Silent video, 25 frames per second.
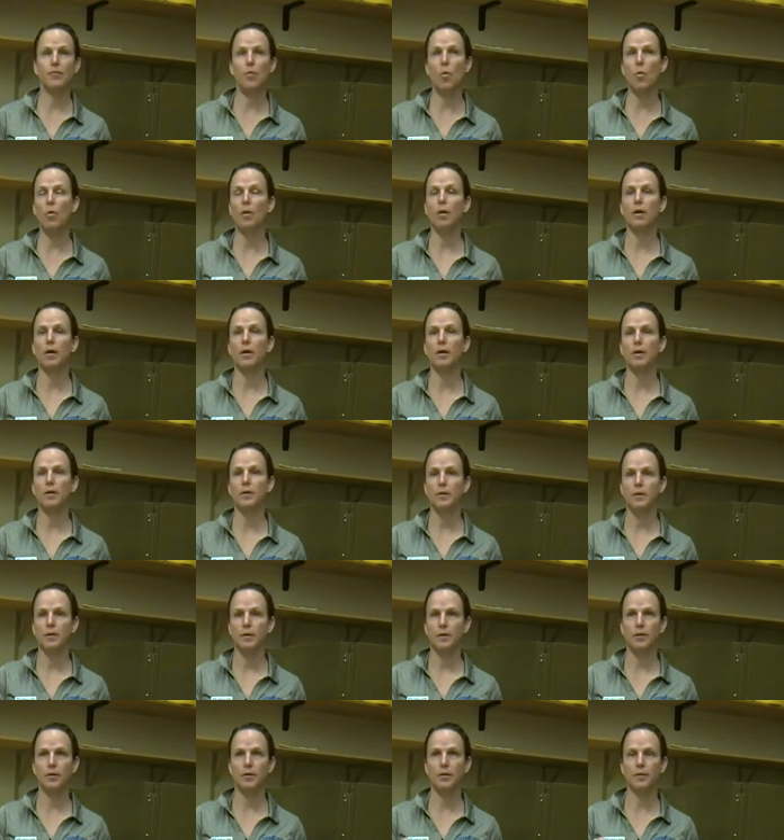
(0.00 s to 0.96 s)

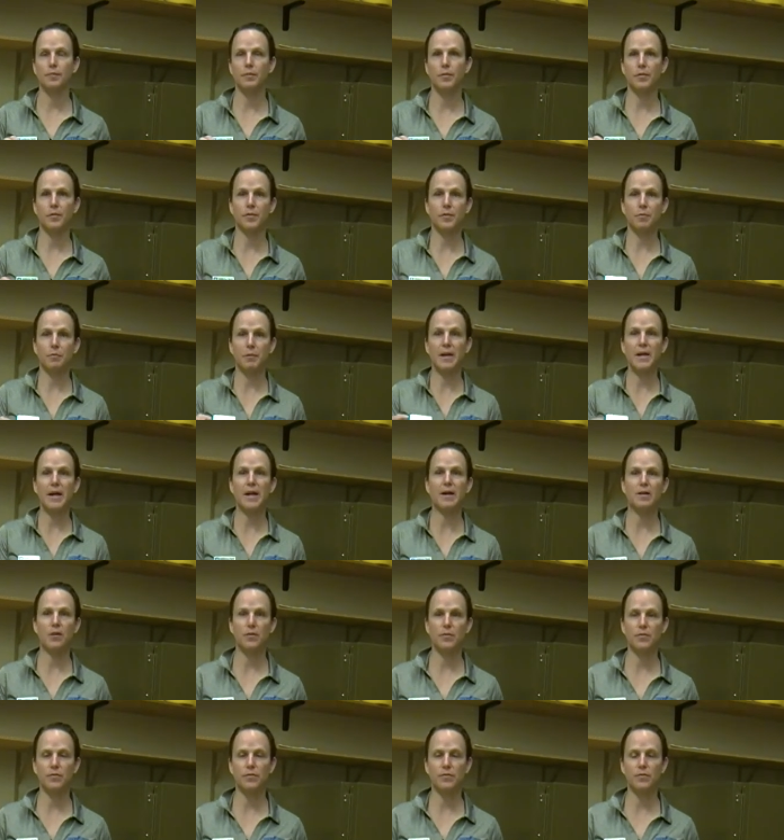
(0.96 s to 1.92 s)
3
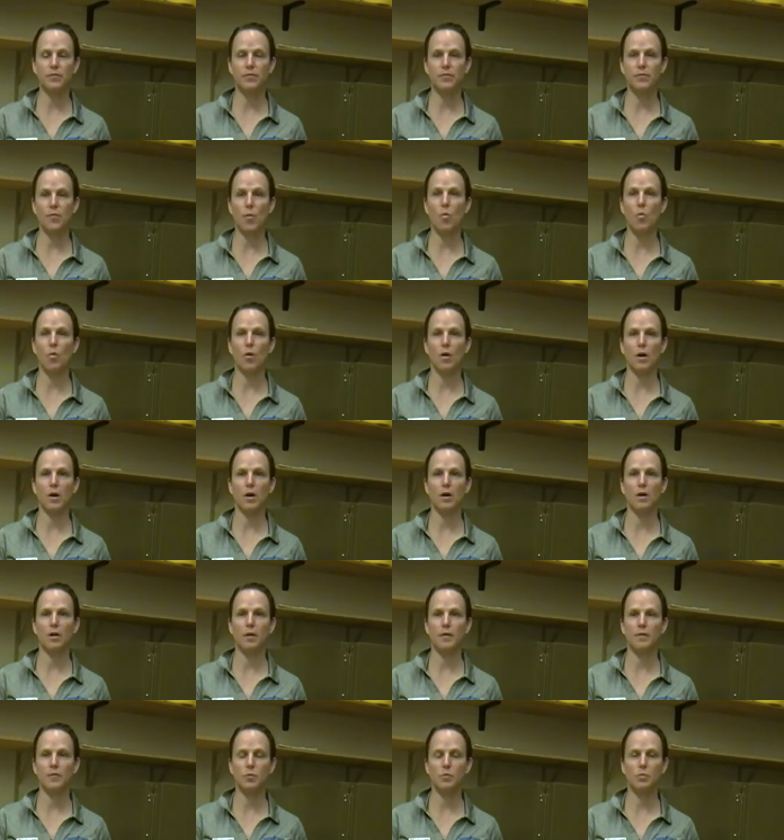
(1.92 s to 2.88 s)
out of
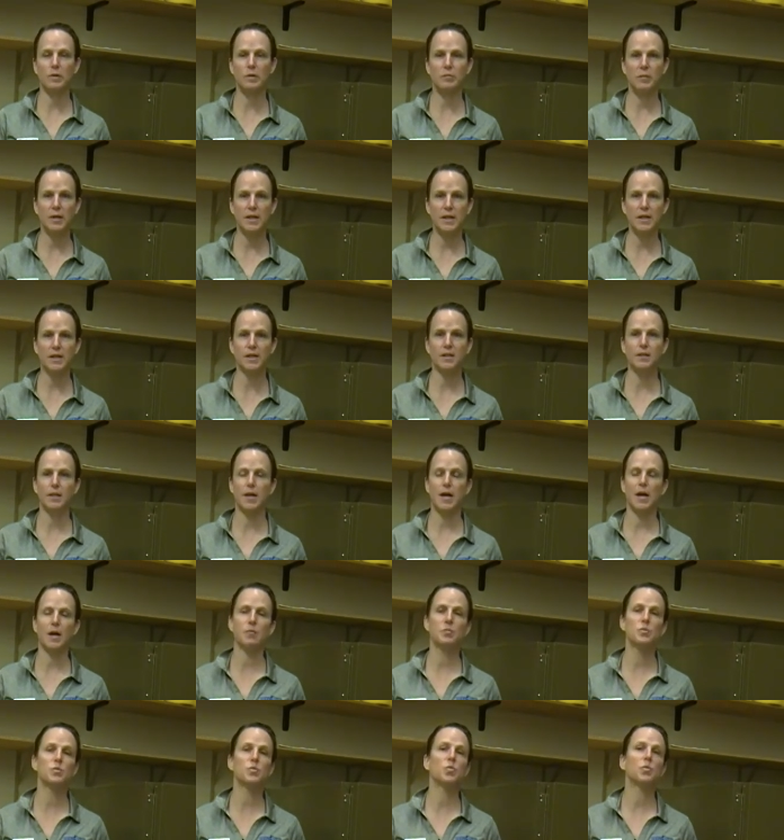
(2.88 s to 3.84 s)
4 of the remaining
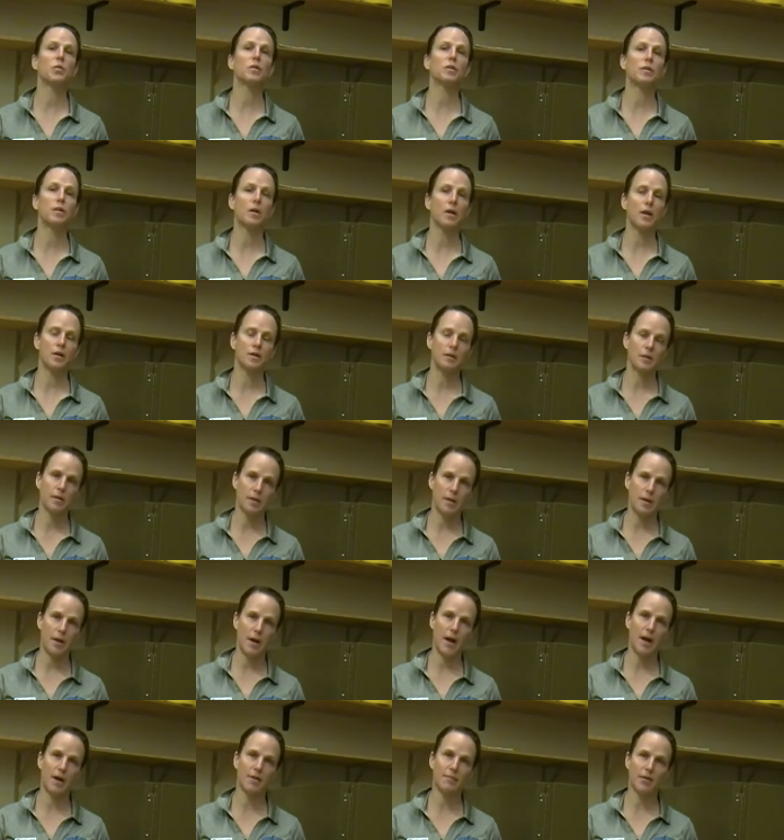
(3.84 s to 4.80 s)
labs will
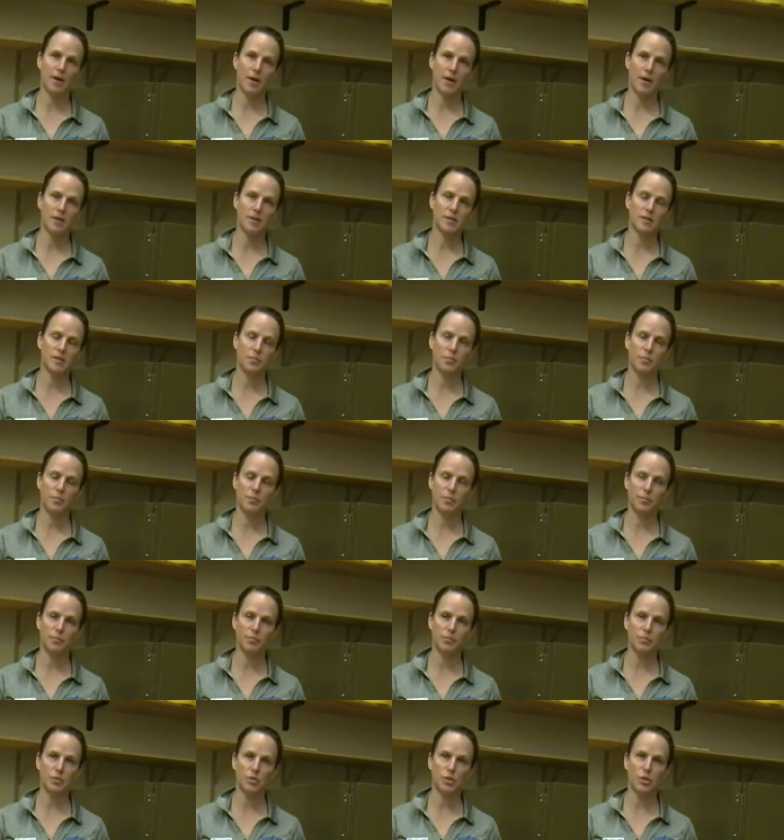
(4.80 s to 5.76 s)
have us
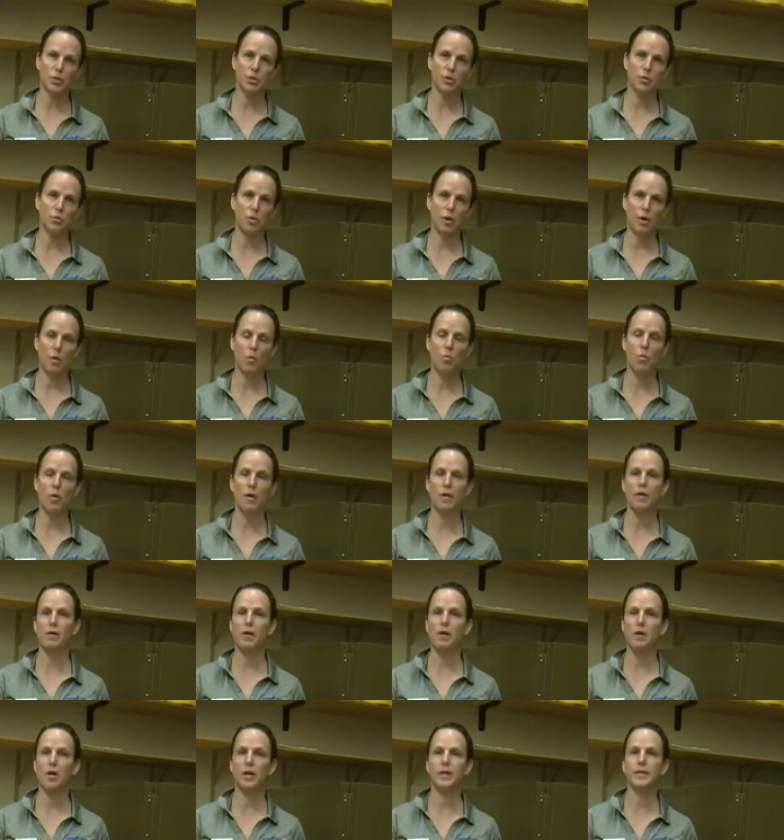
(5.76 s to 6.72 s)
do a
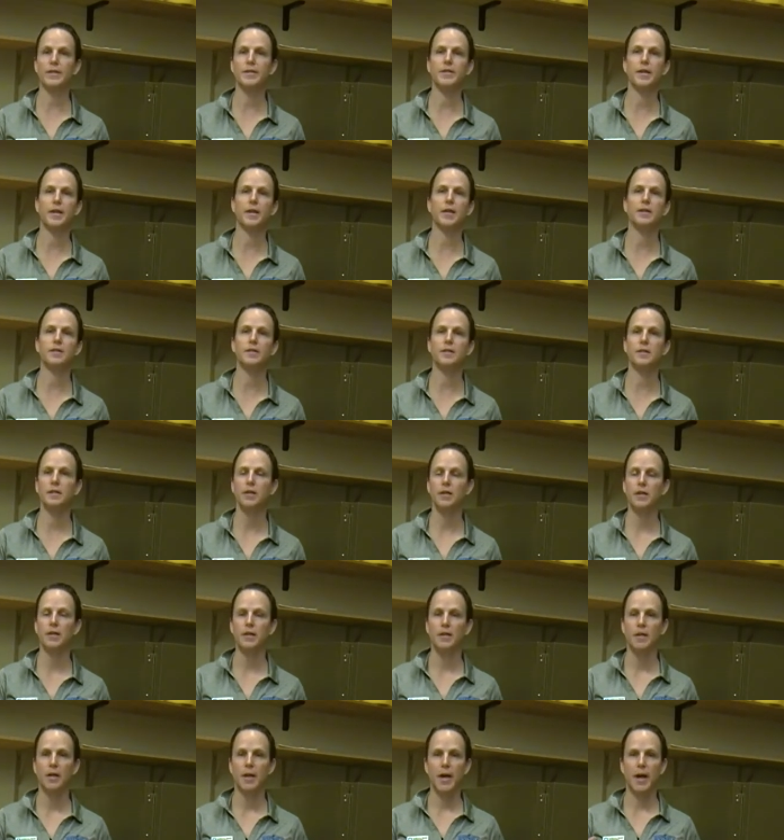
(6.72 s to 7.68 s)
water content
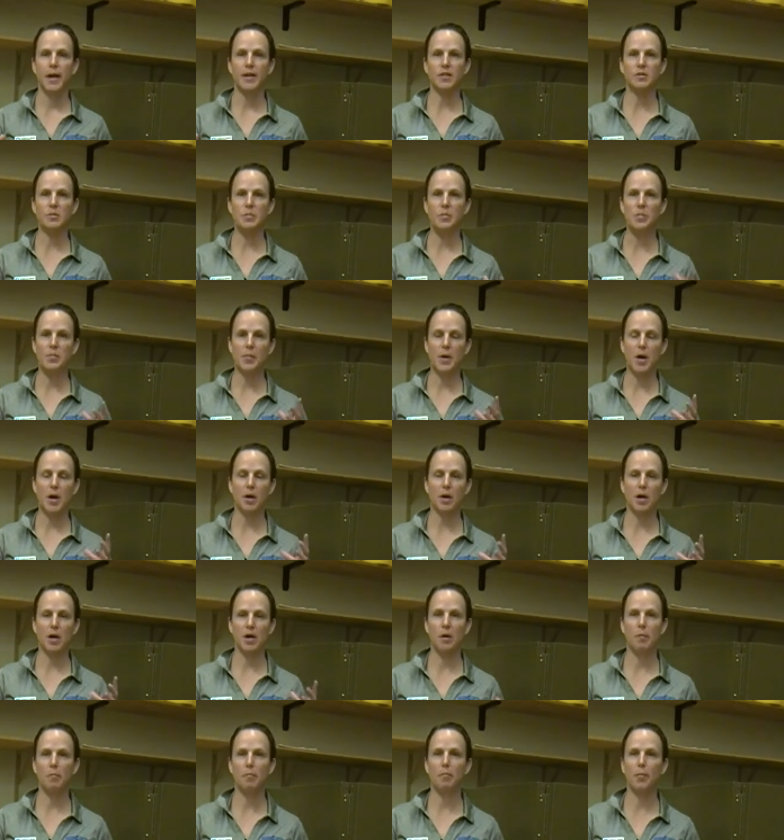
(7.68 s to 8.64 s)
as
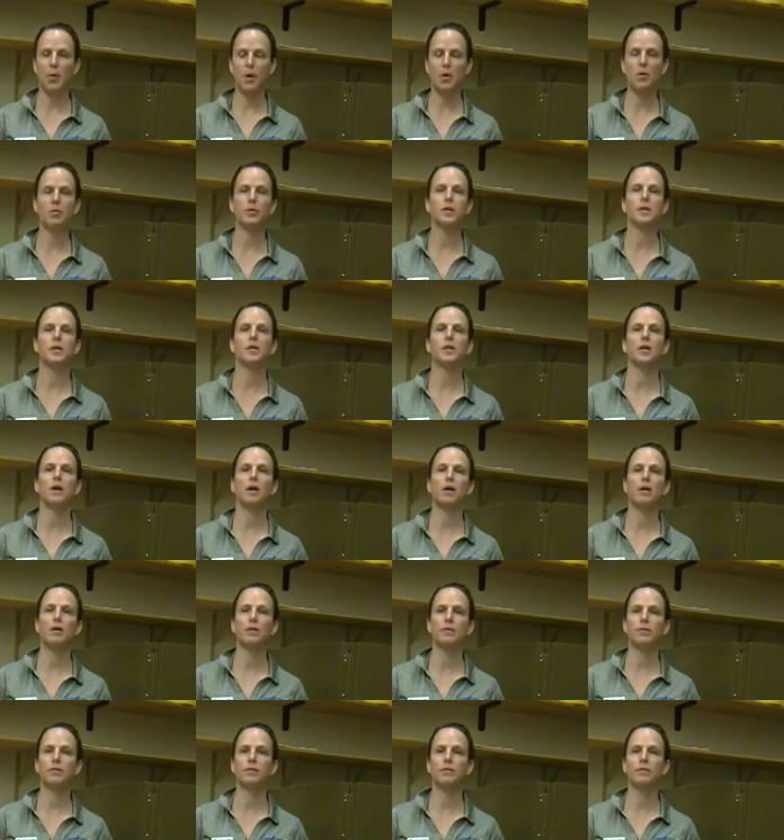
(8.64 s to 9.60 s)
a component
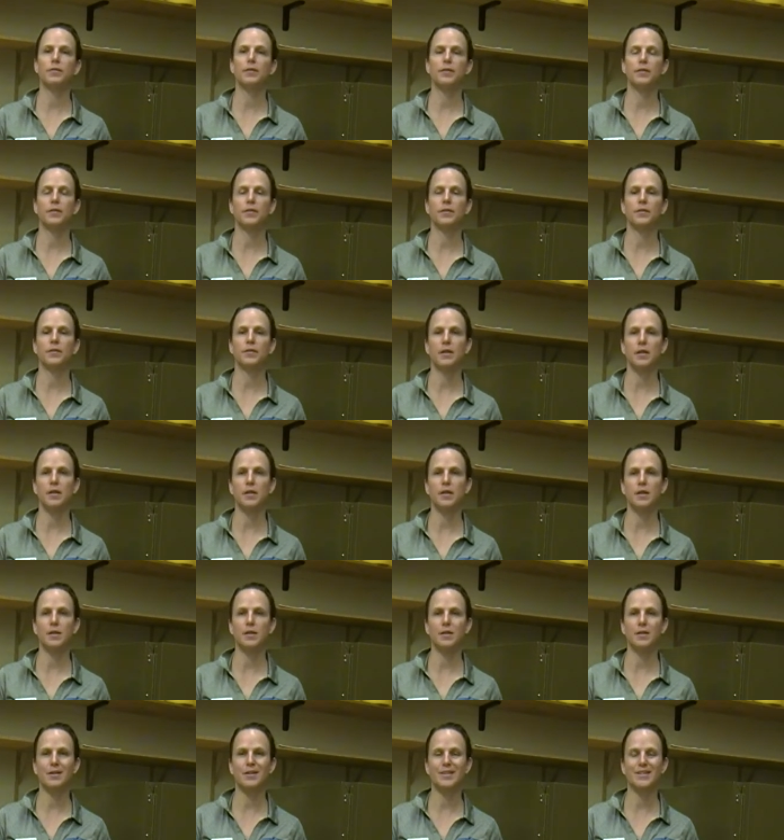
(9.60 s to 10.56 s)
of
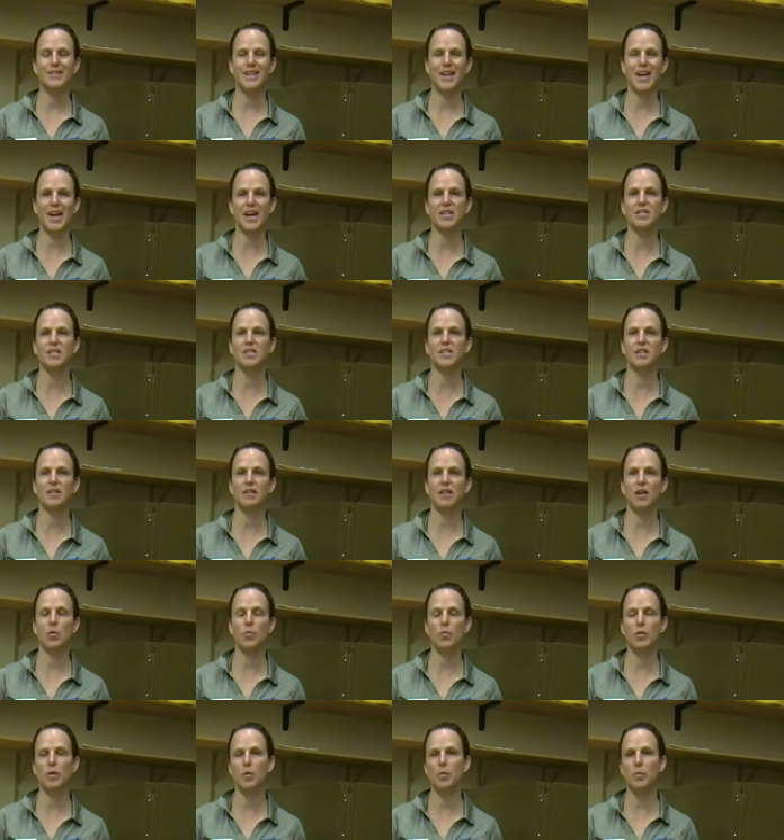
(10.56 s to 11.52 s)
the test
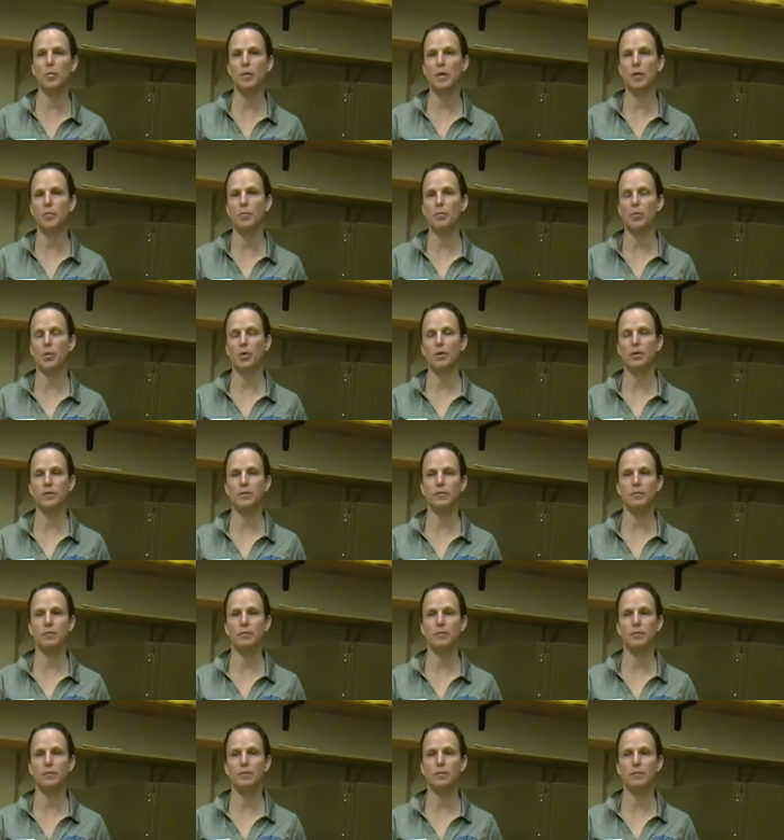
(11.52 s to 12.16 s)
that we'll be